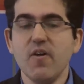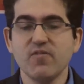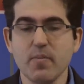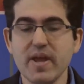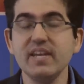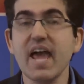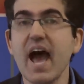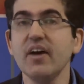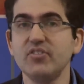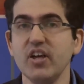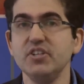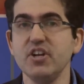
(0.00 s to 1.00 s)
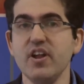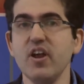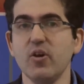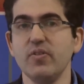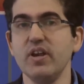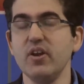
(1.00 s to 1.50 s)
from a NASA
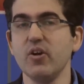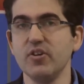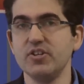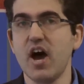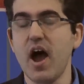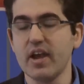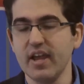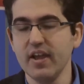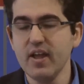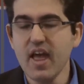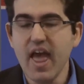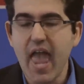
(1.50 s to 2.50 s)
engineer that he heard talking,